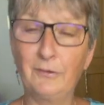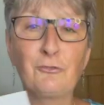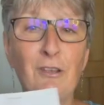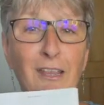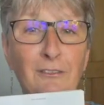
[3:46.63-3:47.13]

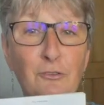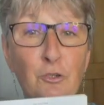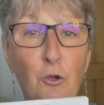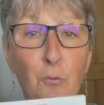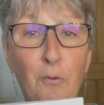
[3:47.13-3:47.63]
dragon at the
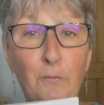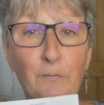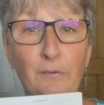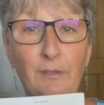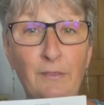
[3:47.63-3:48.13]
top.
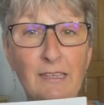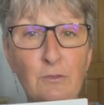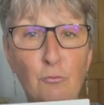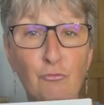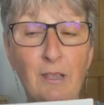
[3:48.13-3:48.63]
So that's
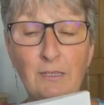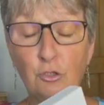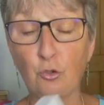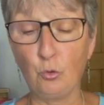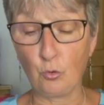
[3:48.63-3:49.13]
called
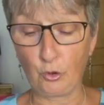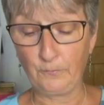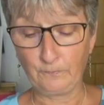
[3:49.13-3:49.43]
Dragons Talk.